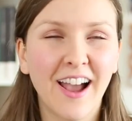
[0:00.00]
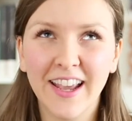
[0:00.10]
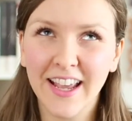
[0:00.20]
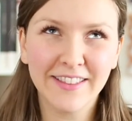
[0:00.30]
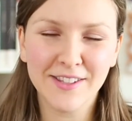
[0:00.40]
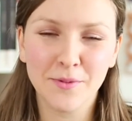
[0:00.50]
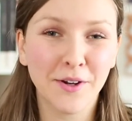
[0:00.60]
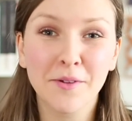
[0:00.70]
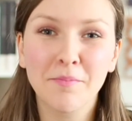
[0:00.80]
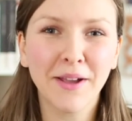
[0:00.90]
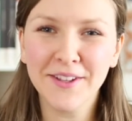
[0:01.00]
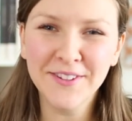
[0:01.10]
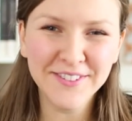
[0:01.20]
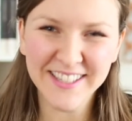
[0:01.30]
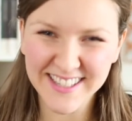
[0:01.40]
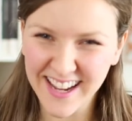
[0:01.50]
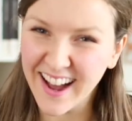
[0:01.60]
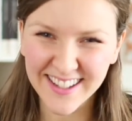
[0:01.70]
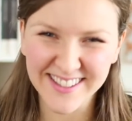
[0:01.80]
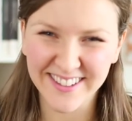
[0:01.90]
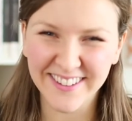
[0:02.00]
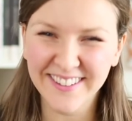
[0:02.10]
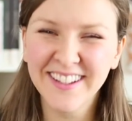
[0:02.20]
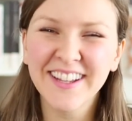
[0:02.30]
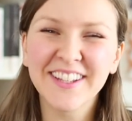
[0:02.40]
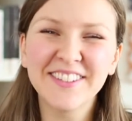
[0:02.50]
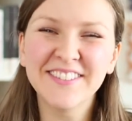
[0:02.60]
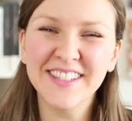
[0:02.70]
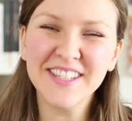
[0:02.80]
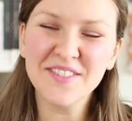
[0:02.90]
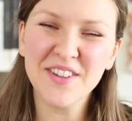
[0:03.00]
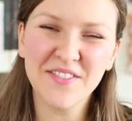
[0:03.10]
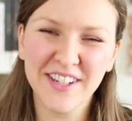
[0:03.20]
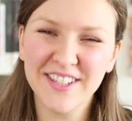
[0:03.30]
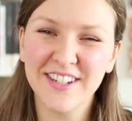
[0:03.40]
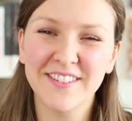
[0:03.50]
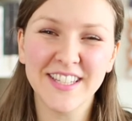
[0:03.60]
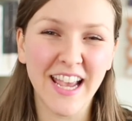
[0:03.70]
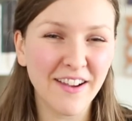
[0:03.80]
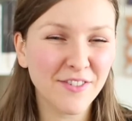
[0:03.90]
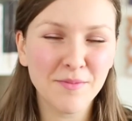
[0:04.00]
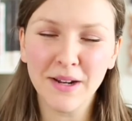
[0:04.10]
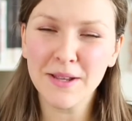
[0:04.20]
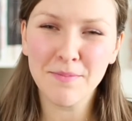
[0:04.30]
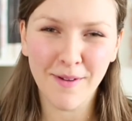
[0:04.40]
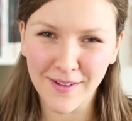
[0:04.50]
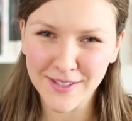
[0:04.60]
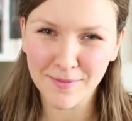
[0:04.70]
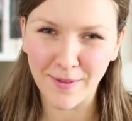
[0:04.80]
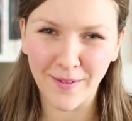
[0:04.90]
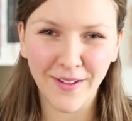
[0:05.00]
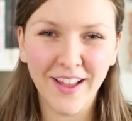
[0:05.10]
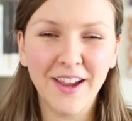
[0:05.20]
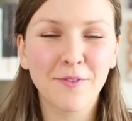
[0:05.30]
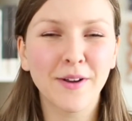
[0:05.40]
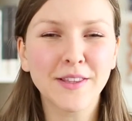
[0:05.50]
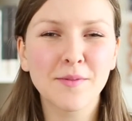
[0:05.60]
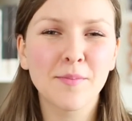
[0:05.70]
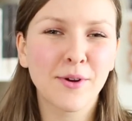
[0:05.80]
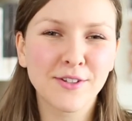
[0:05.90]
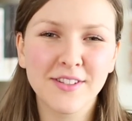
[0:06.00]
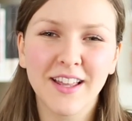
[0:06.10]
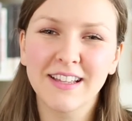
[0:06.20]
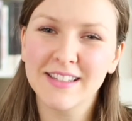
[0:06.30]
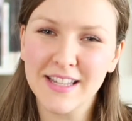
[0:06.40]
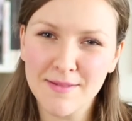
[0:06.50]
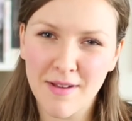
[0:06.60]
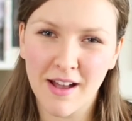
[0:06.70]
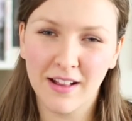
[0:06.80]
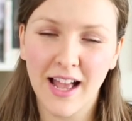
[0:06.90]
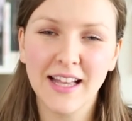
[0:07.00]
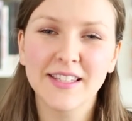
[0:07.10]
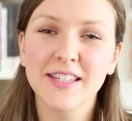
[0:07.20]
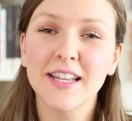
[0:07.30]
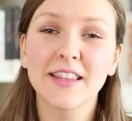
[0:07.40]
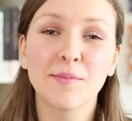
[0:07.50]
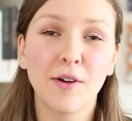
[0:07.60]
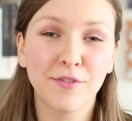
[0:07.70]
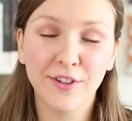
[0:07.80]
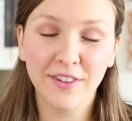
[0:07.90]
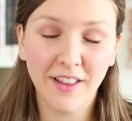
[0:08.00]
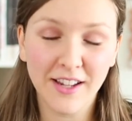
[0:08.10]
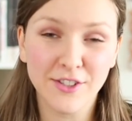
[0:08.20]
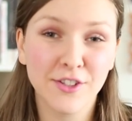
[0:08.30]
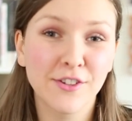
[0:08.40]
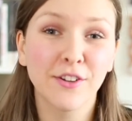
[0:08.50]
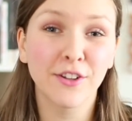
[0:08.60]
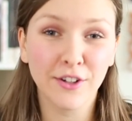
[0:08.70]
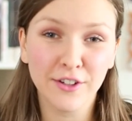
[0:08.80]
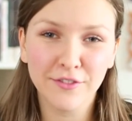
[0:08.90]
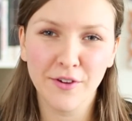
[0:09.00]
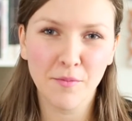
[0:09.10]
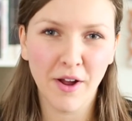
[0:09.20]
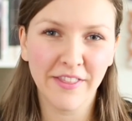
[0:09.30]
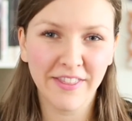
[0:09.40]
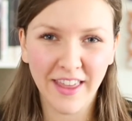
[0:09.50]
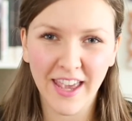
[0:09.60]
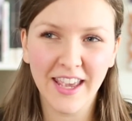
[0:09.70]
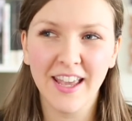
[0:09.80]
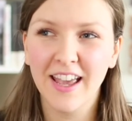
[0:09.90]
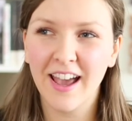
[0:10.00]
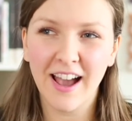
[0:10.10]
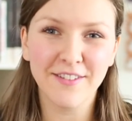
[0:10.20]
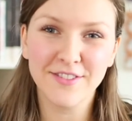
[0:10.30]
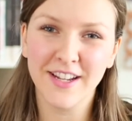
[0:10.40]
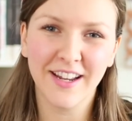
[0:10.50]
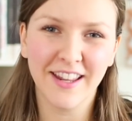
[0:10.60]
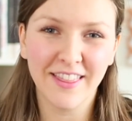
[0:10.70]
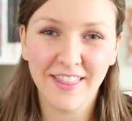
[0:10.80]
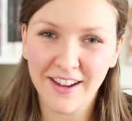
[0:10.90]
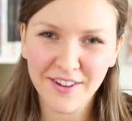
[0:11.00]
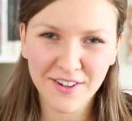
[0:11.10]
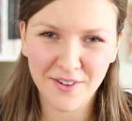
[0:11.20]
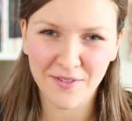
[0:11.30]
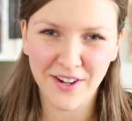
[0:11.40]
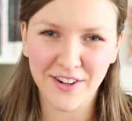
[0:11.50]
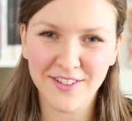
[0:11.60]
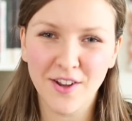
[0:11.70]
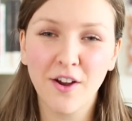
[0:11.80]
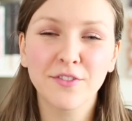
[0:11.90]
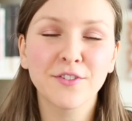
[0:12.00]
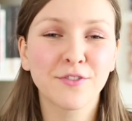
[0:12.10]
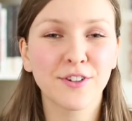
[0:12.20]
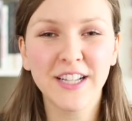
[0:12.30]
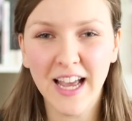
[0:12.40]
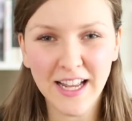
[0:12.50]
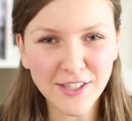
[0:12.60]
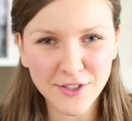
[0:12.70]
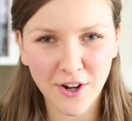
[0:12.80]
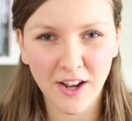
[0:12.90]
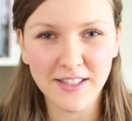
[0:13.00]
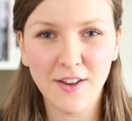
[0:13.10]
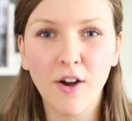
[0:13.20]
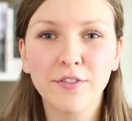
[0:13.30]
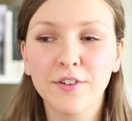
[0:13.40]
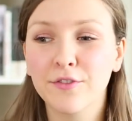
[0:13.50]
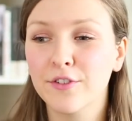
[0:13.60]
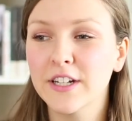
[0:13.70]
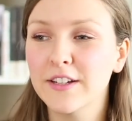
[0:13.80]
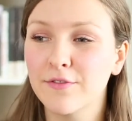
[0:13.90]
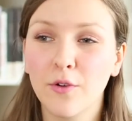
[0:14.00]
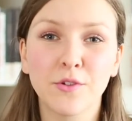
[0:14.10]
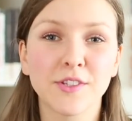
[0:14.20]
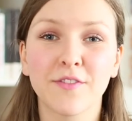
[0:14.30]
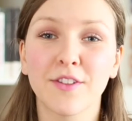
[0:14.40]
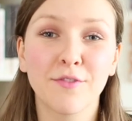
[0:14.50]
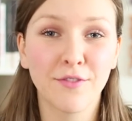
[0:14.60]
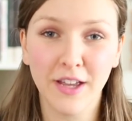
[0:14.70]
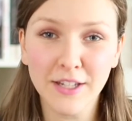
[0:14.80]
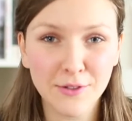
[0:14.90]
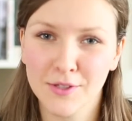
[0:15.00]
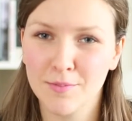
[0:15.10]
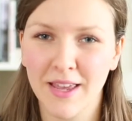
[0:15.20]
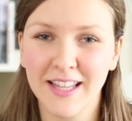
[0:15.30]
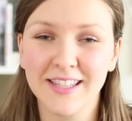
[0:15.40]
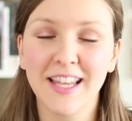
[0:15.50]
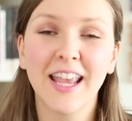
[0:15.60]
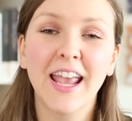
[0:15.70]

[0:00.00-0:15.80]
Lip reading: I hate this word, but you need to hustle. You need to be reaching out to everybody possible. Write them a personalized email. Ask to take them out for lunch to learn from what they have done in their careers. Offer free headshots. Offer free photos of the venue space.